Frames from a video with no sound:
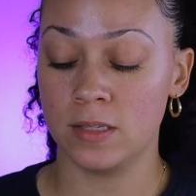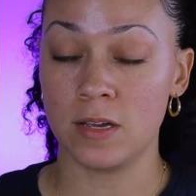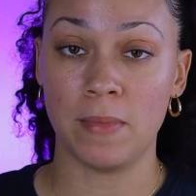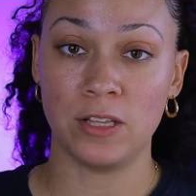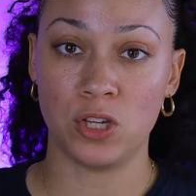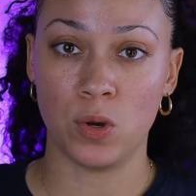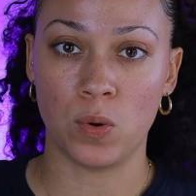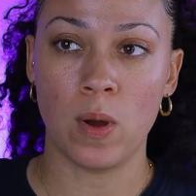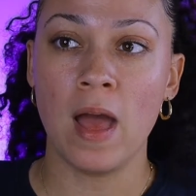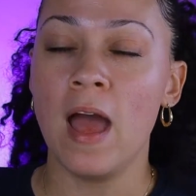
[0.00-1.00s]
to my
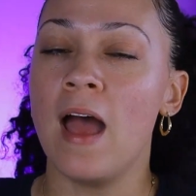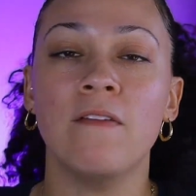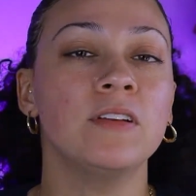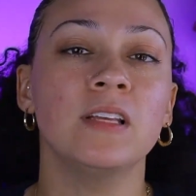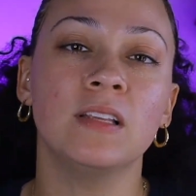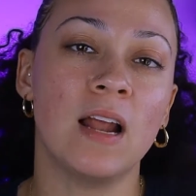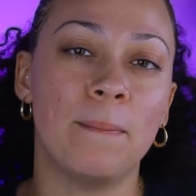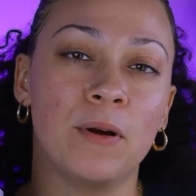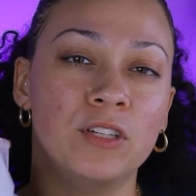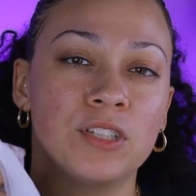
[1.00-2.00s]
total. Everything that
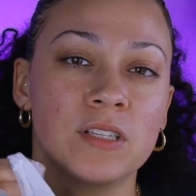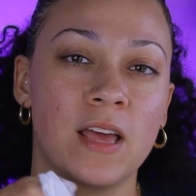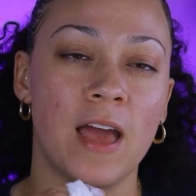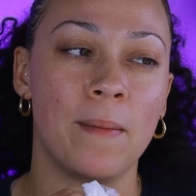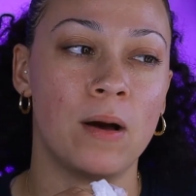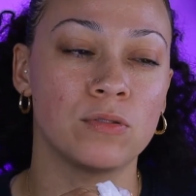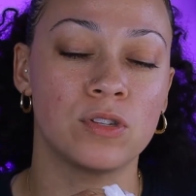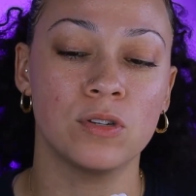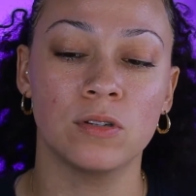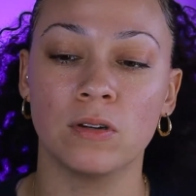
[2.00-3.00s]
I purchased came out
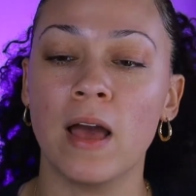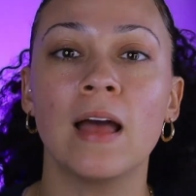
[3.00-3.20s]
to,